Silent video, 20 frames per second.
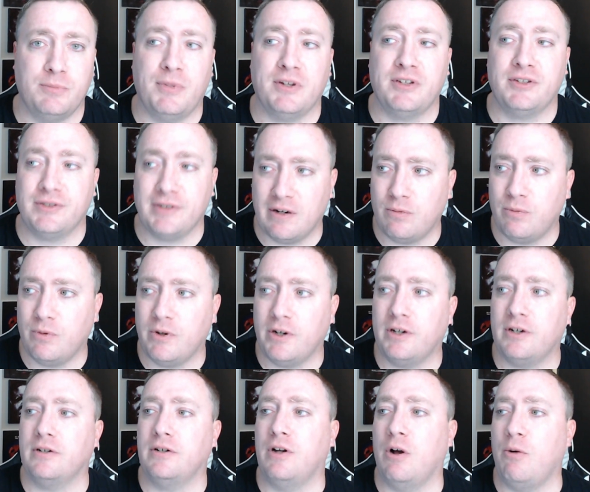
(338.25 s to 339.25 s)
But
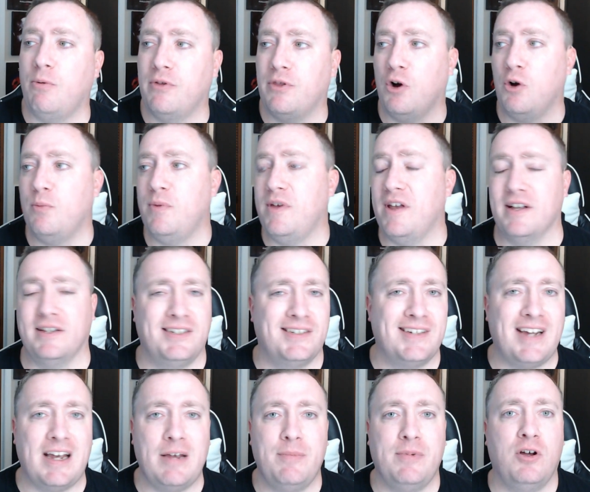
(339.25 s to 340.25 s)
software, go with OBS.
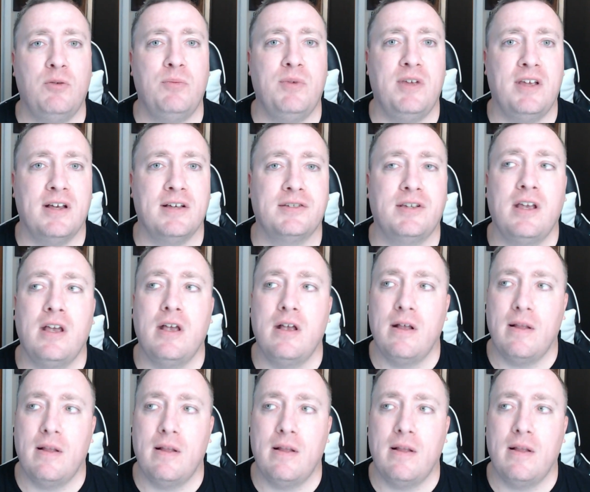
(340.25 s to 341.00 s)
Just type in OBS.